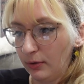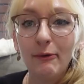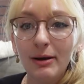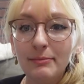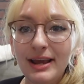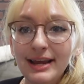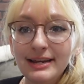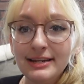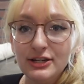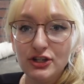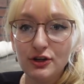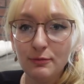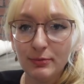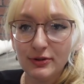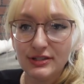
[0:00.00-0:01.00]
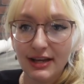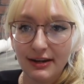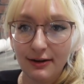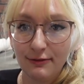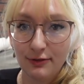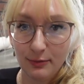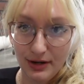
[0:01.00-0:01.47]
Well, I'm
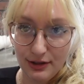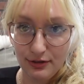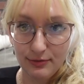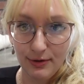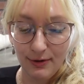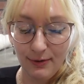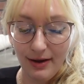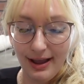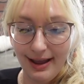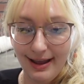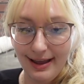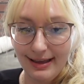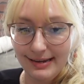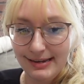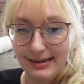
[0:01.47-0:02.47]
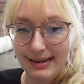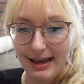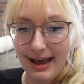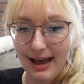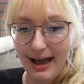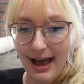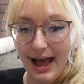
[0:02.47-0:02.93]
82% of the way through, and
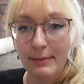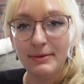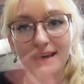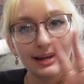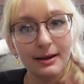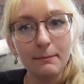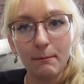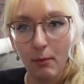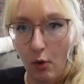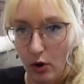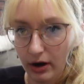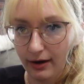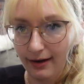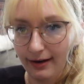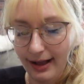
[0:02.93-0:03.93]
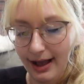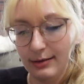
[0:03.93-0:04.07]
I'm in it more.